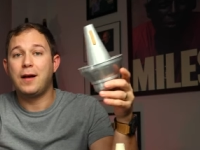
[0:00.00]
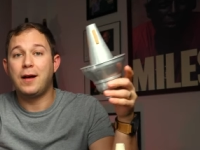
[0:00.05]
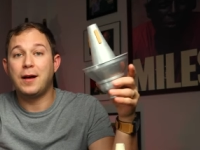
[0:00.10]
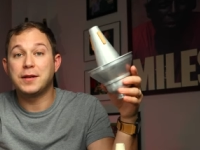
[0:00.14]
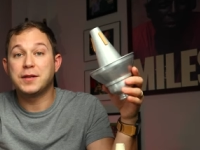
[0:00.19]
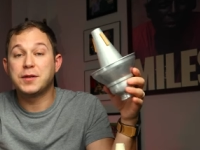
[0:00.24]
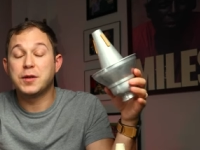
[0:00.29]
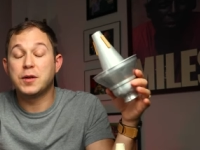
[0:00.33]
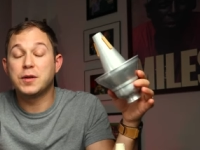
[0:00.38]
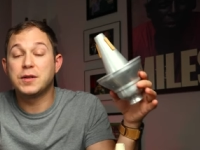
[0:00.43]

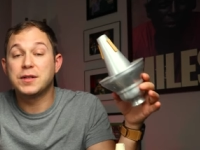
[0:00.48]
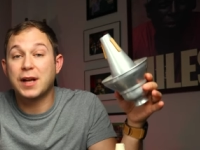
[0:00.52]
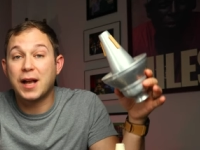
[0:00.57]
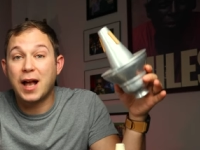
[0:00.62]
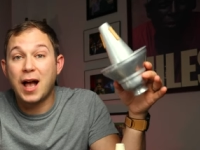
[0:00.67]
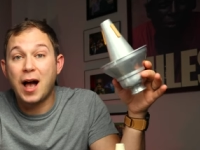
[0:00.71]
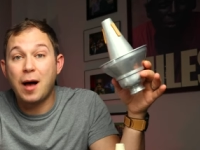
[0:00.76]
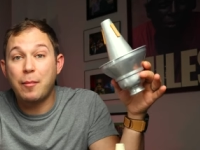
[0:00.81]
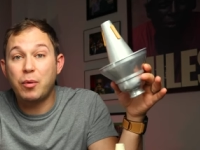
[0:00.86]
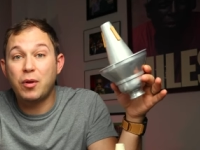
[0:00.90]
Uh, so there's a
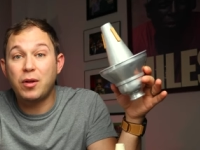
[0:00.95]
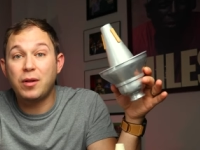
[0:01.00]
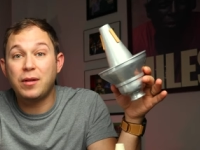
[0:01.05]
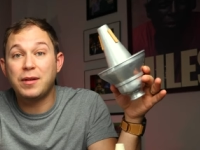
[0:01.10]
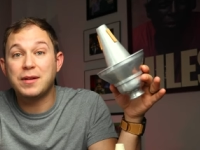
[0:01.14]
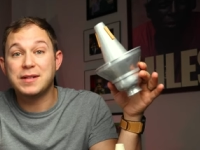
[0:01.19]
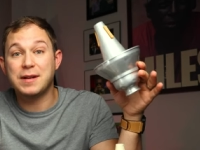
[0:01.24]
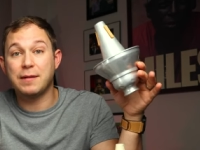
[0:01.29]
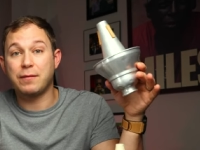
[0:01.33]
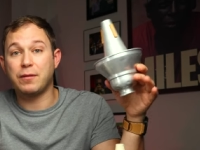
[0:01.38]

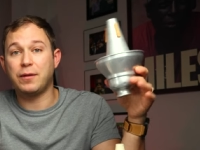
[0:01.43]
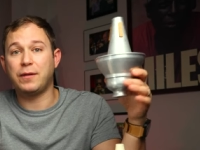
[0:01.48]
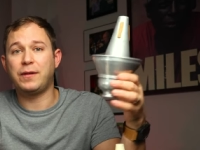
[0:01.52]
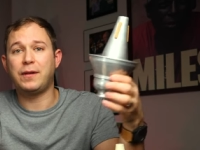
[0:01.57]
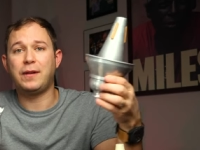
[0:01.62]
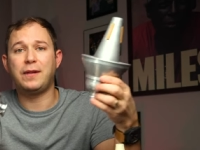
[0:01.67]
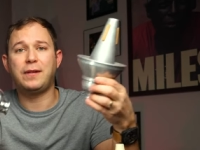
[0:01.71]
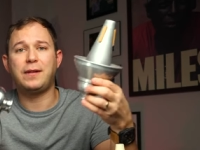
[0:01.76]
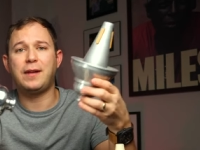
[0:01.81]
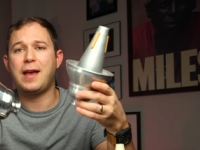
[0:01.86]
couple
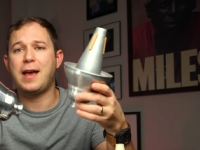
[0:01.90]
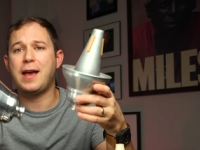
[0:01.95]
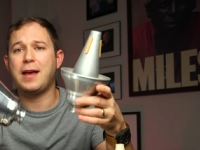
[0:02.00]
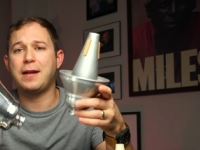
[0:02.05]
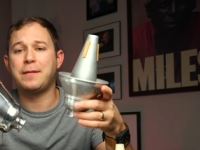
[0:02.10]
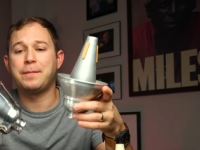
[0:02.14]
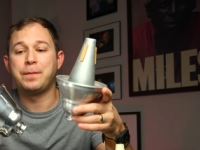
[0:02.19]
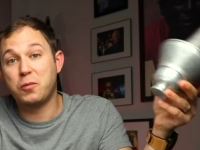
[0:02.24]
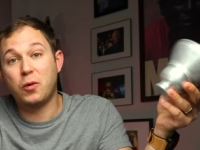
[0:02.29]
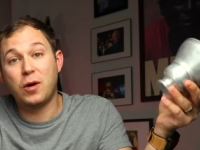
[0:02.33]
differences
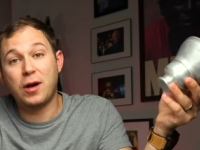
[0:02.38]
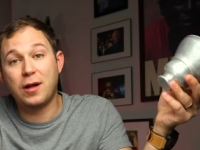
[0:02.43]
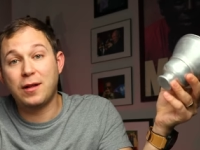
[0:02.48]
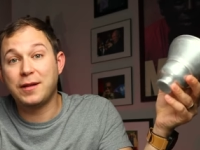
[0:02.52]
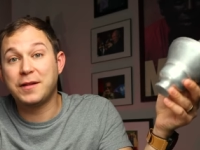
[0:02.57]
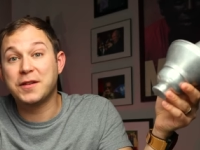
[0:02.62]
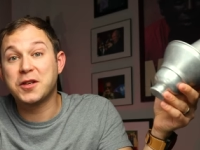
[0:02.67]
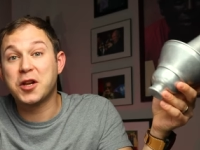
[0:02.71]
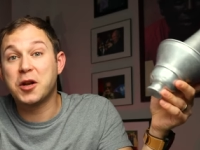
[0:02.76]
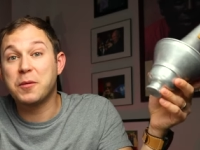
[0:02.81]
and
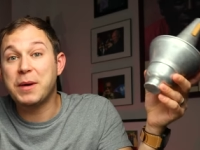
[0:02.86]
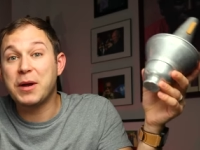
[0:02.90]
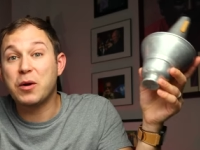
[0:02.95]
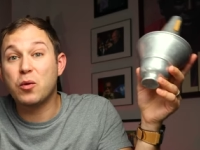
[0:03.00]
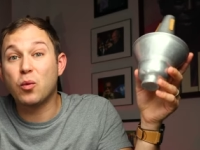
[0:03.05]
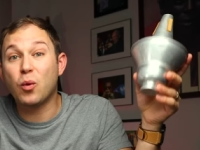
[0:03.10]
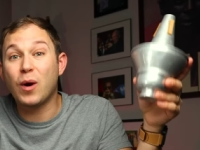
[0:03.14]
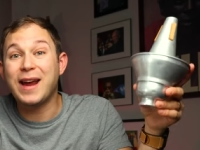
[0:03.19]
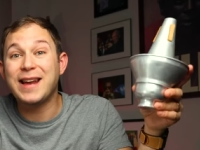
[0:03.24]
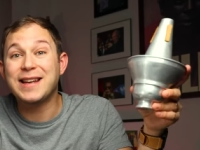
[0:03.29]
well, it's gonna be
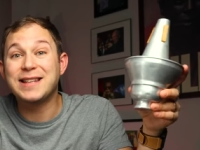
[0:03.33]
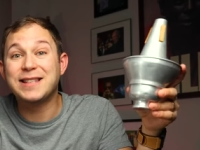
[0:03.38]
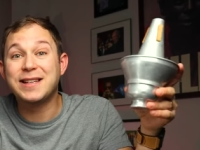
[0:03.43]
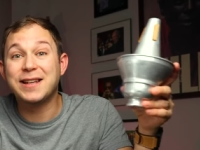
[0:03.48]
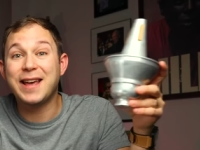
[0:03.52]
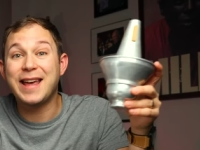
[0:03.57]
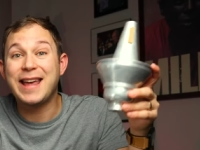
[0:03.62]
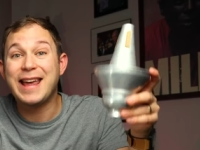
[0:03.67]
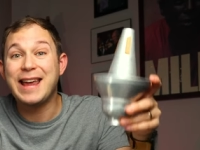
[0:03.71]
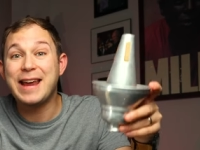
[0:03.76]
great
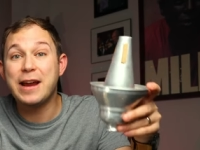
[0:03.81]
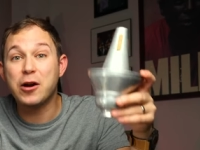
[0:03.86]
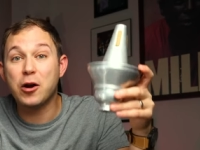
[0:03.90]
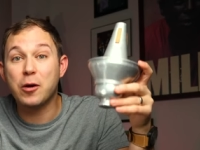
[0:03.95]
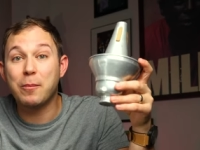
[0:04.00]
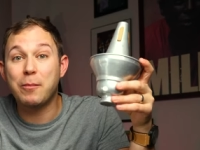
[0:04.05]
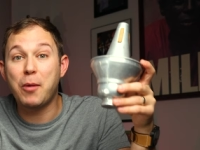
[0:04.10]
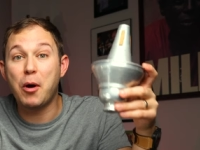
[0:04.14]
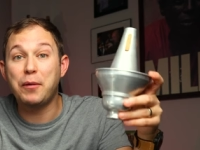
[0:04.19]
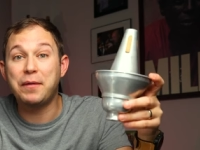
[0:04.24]
to
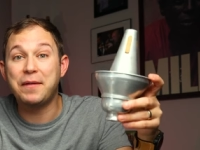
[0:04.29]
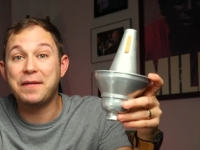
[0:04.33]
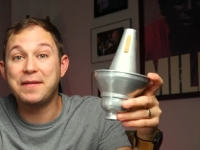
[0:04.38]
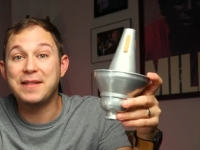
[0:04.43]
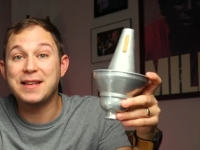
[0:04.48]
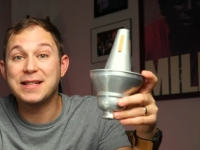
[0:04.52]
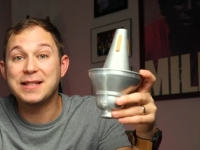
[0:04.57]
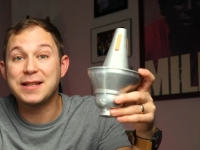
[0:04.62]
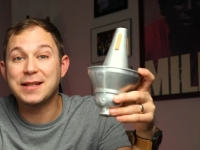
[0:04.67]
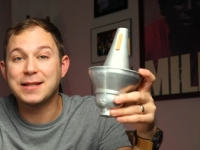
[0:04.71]
hear both
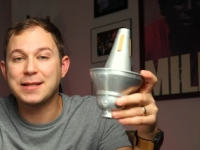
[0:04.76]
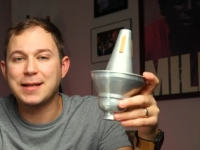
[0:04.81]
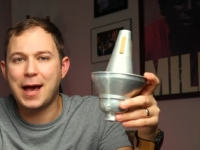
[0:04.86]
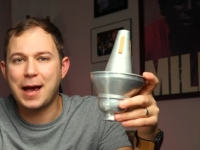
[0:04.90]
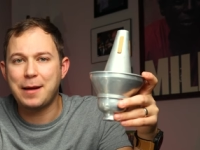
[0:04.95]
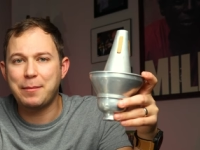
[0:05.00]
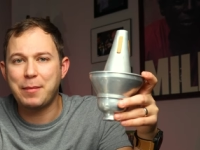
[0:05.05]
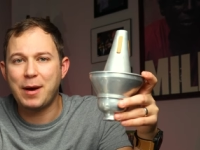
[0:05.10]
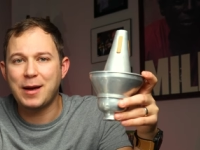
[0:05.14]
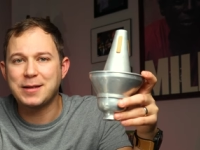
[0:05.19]
of these
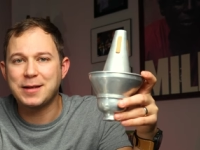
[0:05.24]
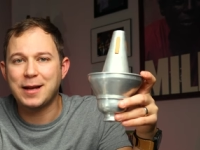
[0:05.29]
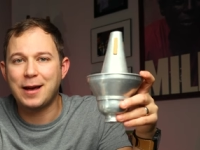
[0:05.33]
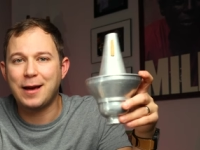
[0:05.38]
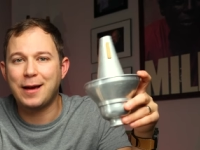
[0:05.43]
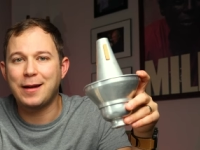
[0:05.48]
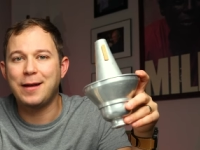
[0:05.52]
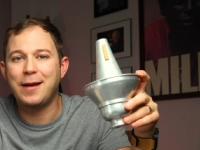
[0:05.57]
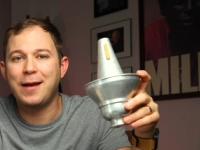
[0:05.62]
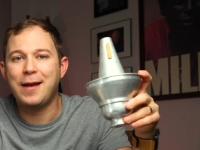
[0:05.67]
side by
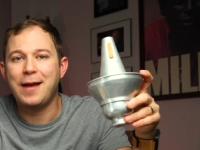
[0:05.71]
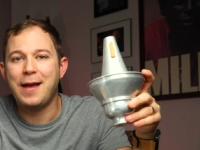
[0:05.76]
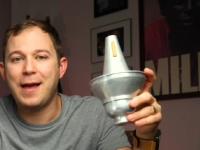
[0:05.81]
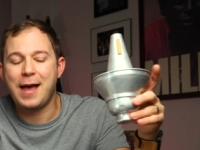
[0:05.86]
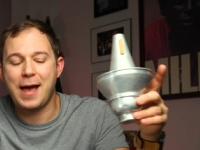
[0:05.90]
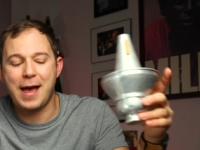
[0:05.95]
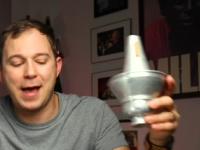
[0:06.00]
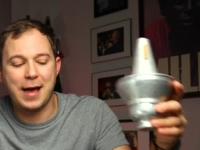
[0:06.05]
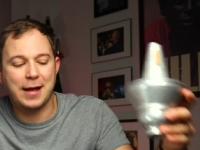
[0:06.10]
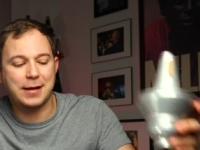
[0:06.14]
side.
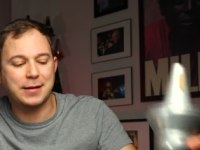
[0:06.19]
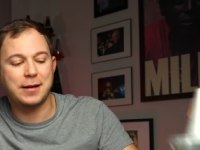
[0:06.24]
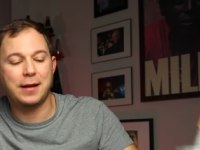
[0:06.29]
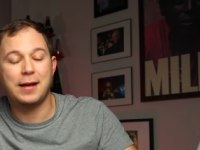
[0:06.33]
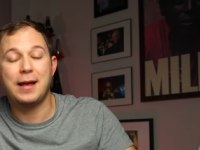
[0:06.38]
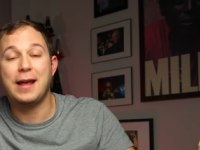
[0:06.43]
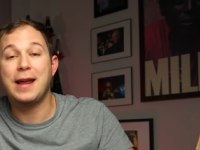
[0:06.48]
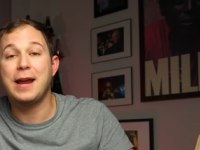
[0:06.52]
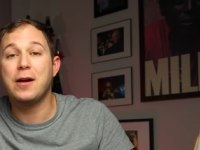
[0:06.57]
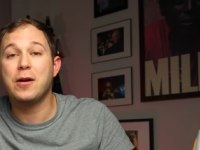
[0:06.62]
And
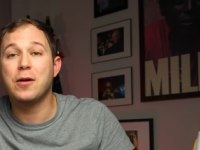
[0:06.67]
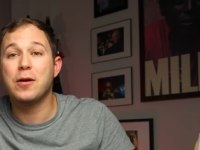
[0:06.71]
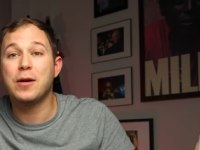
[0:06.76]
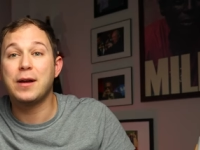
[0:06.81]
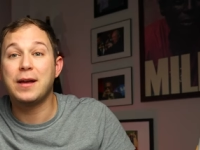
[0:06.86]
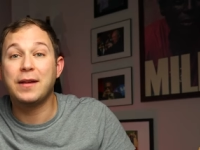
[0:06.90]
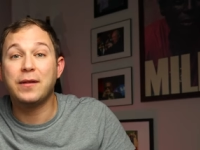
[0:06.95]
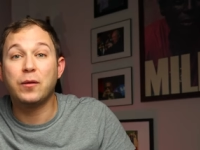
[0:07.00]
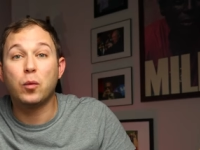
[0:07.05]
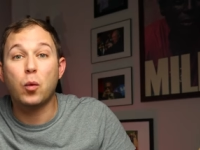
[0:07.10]
here
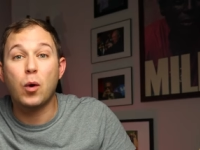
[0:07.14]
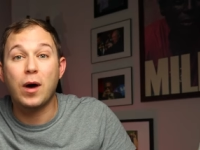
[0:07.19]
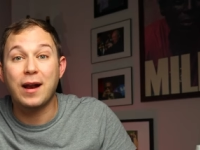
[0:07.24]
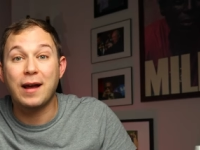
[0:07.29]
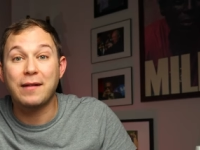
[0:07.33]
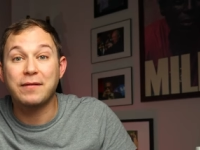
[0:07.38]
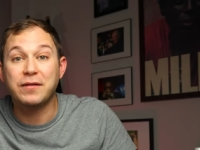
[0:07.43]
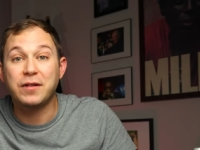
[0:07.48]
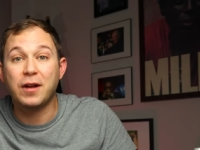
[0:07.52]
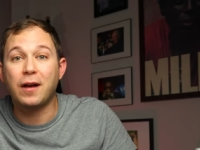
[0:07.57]
is
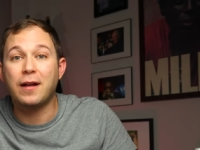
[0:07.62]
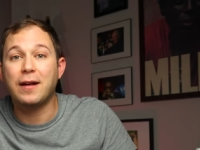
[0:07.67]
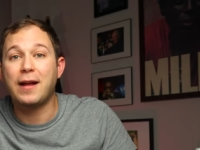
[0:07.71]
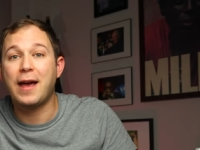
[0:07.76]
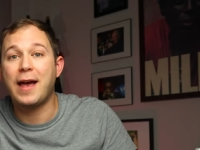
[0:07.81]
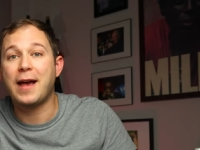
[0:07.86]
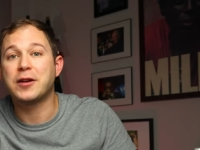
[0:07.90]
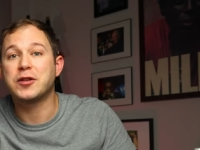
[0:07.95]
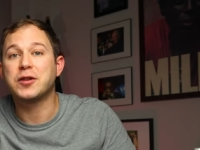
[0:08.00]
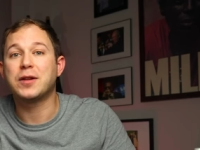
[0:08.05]
what I've
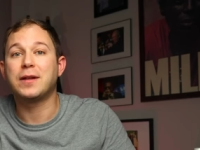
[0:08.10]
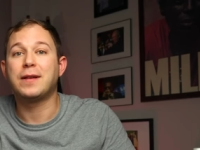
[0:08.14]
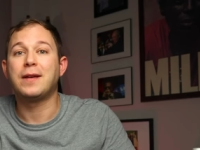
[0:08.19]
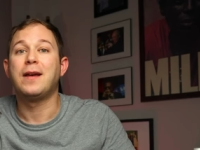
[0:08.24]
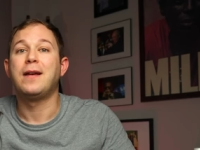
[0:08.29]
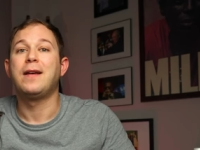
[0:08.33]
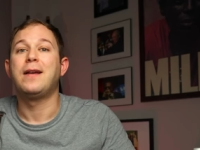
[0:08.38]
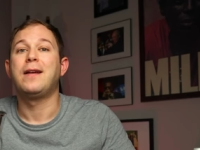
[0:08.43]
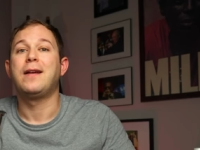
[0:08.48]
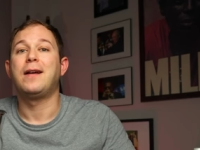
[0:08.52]
done actually.